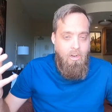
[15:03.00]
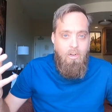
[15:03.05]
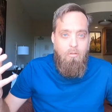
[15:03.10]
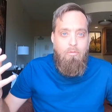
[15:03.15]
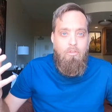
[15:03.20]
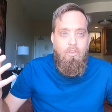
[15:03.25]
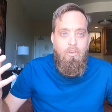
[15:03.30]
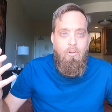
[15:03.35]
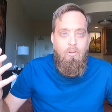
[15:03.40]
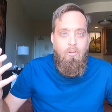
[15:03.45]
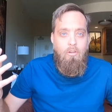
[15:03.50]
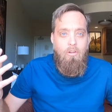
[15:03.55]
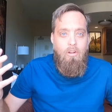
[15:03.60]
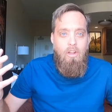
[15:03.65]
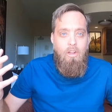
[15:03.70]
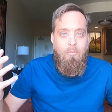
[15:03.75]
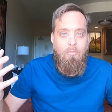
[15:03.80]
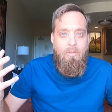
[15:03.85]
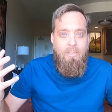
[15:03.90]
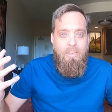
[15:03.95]
obstacle
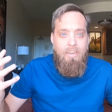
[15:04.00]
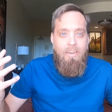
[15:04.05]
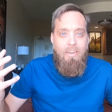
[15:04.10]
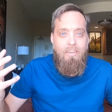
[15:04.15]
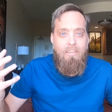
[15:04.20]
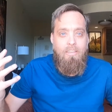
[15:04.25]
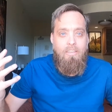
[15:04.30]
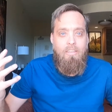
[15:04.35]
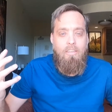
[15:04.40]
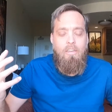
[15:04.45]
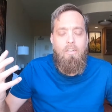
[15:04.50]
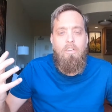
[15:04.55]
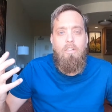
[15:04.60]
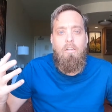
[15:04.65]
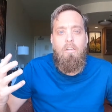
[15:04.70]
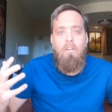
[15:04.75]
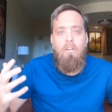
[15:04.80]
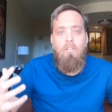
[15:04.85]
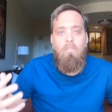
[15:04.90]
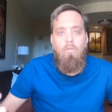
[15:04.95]
update
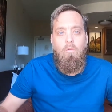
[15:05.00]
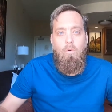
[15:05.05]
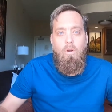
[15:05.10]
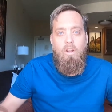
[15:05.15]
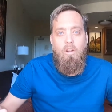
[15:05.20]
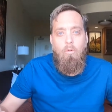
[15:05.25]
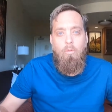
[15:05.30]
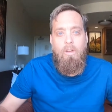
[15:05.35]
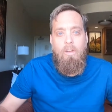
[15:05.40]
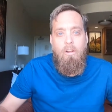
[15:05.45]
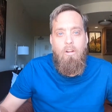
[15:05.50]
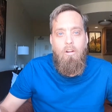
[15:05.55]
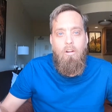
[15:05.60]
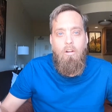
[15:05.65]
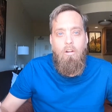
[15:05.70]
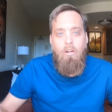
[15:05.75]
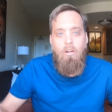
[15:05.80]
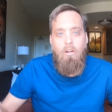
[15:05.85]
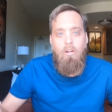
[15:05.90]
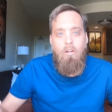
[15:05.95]
of where we
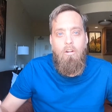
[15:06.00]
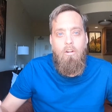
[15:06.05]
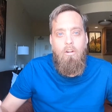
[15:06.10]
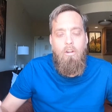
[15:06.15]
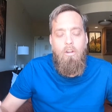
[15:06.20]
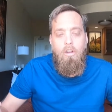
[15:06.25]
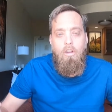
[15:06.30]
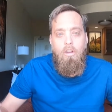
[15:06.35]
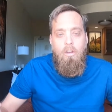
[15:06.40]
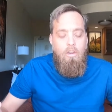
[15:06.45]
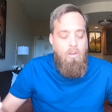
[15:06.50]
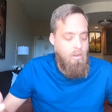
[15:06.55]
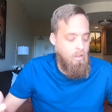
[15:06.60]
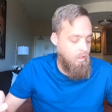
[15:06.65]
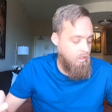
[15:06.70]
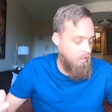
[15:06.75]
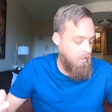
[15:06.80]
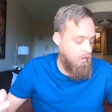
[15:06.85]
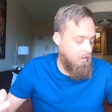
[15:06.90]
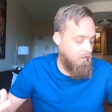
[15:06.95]
are.
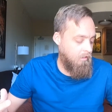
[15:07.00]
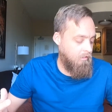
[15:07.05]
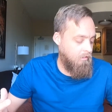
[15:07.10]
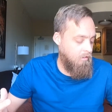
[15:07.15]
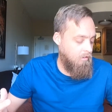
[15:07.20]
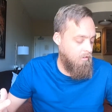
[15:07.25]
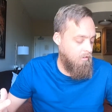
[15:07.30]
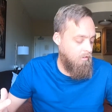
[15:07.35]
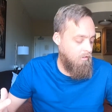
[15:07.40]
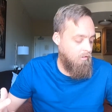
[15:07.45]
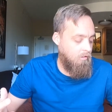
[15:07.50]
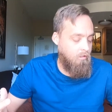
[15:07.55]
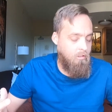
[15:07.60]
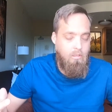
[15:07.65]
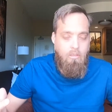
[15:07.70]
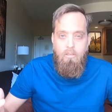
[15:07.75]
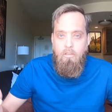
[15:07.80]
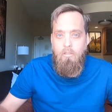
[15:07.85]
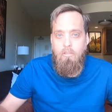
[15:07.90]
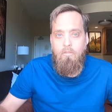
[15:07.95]
Things
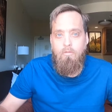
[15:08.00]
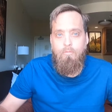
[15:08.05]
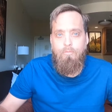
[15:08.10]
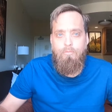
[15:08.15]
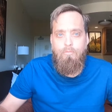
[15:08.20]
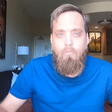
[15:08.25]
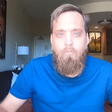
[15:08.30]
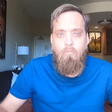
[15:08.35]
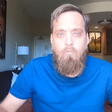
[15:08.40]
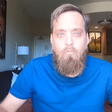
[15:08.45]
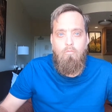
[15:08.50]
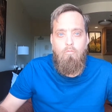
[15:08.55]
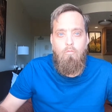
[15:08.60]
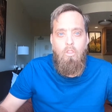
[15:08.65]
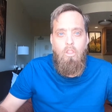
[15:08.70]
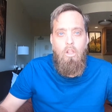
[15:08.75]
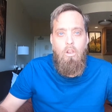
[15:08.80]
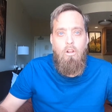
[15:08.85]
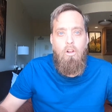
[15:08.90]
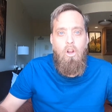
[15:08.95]
aren't
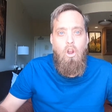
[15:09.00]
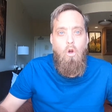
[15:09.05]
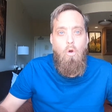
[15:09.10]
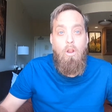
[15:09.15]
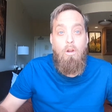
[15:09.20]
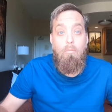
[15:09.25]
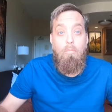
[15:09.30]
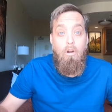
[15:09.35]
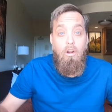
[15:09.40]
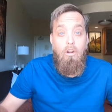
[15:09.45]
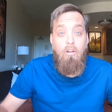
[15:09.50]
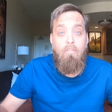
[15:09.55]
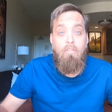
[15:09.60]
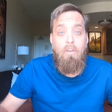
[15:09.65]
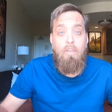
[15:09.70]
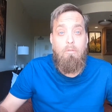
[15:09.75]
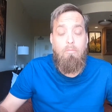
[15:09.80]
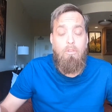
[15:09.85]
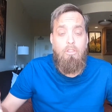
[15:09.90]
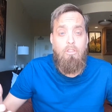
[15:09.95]
going
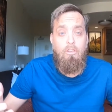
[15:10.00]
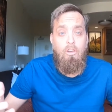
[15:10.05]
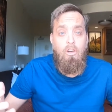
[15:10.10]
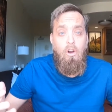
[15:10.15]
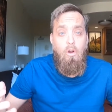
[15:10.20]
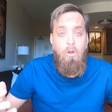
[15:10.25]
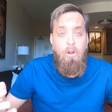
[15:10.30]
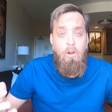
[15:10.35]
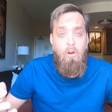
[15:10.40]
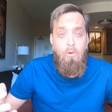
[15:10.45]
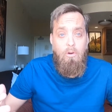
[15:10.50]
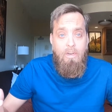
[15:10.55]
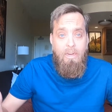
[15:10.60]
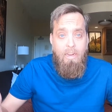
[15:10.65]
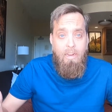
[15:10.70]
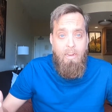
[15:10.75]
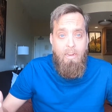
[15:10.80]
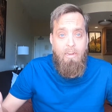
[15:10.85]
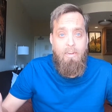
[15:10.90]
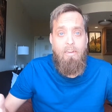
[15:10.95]
perfect, but they're going
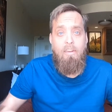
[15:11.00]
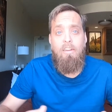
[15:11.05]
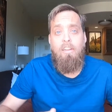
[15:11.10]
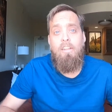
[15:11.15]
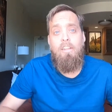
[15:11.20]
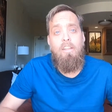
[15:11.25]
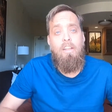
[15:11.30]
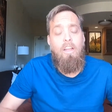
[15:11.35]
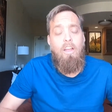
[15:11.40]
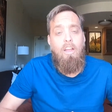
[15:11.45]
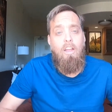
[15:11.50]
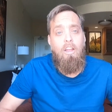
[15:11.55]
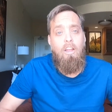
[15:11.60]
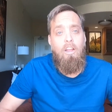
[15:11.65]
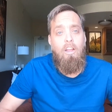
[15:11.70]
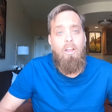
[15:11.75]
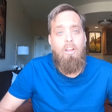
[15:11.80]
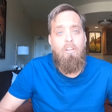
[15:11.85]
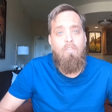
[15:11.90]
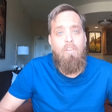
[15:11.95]
okay.
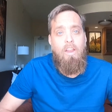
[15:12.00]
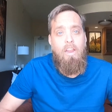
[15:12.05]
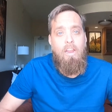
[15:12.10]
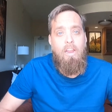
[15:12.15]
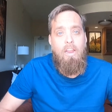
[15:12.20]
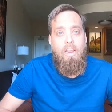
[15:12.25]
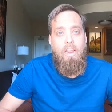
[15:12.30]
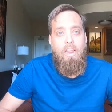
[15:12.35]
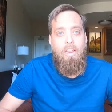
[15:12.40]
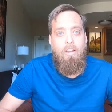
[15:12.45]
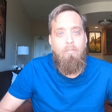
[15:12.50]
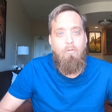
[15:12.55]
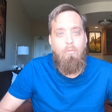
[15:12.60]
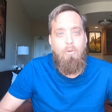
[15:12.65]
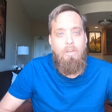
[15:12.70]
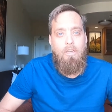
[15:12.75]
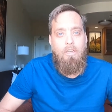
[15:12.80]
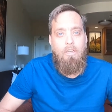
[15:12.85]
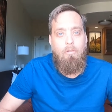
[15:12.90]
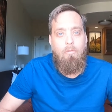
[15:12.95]
Um, and
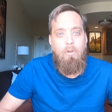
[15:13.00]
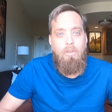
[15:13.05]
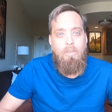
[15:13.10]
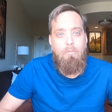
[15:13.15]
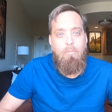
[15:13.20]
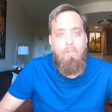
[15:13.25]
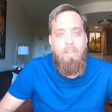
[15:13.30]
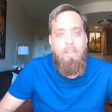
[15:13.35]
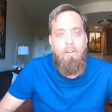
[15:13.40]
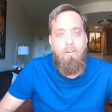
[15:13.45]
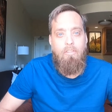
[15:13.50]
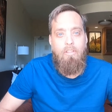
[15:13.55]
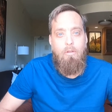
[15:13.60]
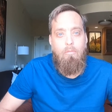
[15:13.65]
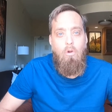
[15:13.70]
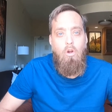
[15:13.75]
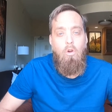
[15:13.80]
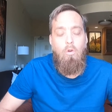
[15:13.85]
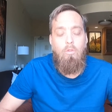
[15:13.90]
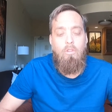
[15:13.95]
we, we plan on
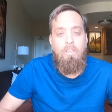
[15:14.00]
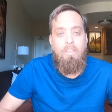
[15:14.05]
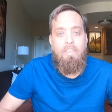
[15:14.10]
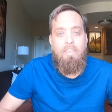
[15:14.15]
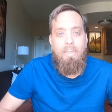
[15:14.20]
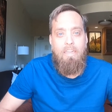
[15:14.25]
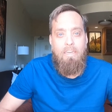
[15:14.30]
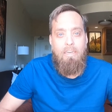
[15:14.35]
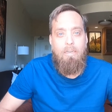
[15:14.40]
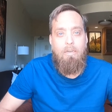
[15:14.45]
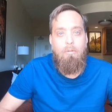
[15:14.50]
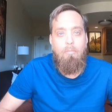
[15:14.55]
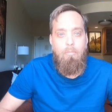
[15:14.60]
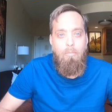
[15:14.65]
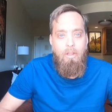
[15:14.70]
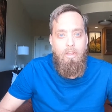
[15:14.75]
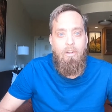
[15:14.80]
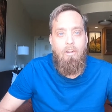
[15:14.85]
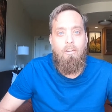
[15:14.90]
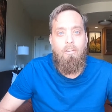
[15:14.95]
them only getting
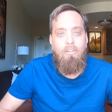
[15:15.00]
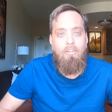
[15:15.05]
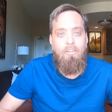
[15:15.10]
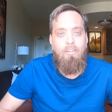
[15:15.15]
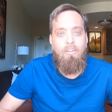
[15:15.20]
better.